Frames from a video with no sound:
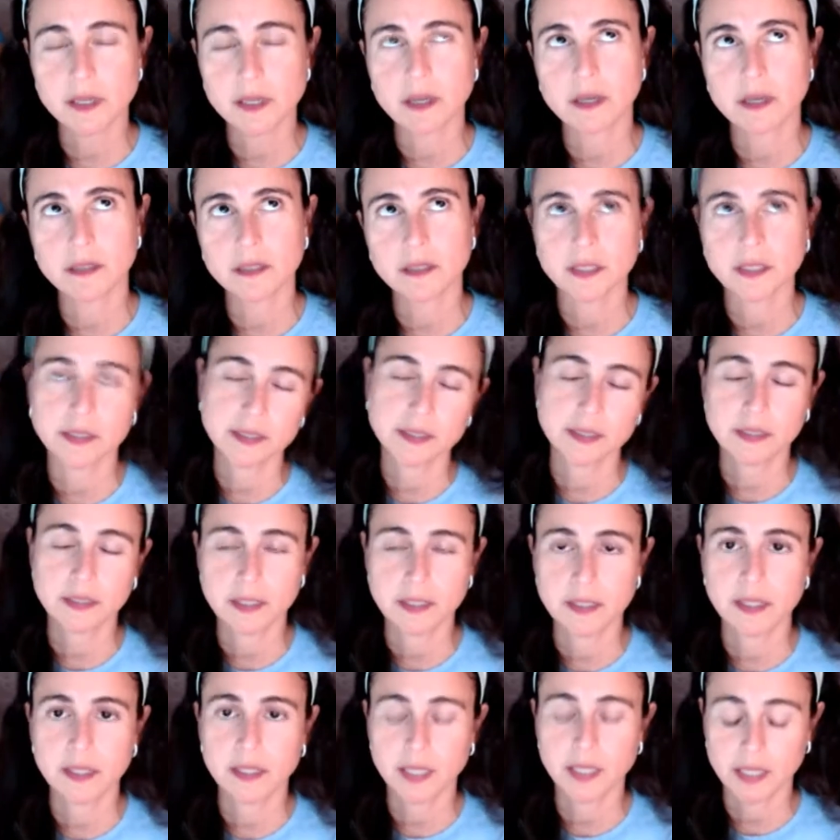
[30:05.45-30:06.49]
That's
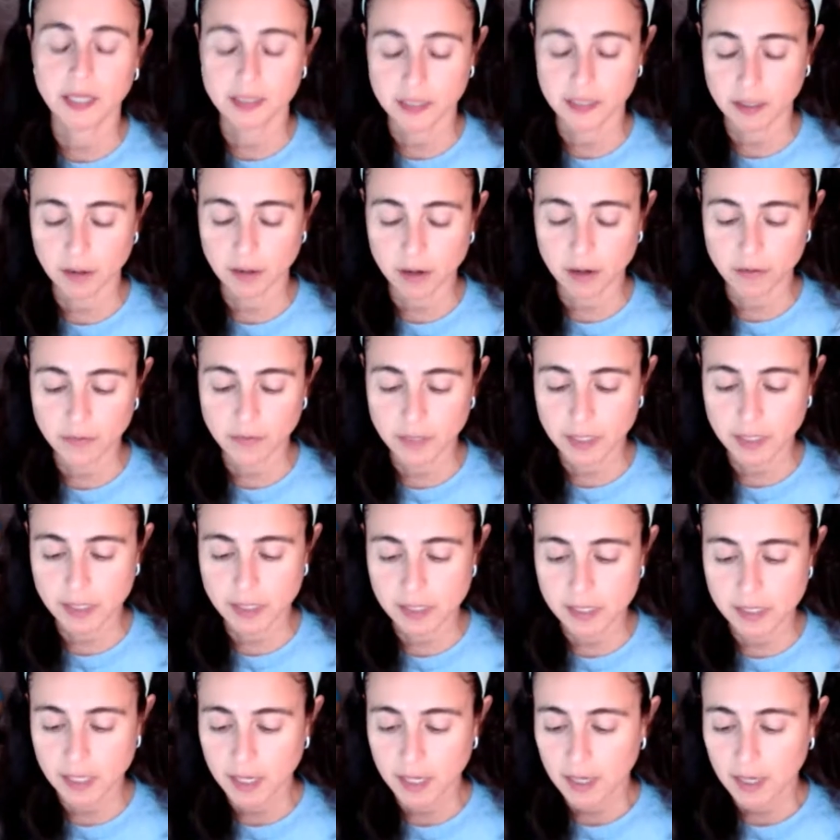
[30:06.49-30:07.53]
the Atlanta office.